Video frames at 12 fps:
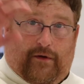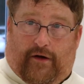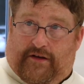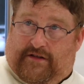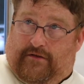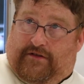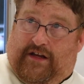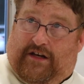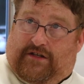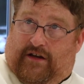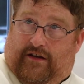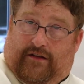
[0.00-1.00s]
but also
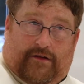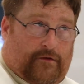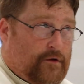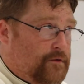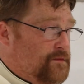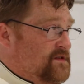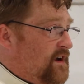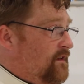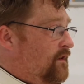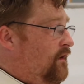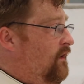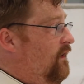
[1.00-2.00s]
teaching in the rooms
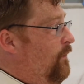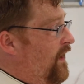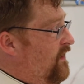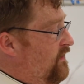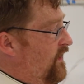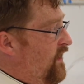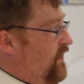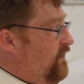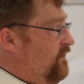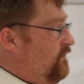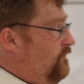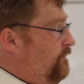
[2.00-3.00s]
down the hall, why are they
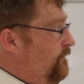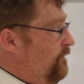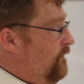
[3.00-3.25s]
here?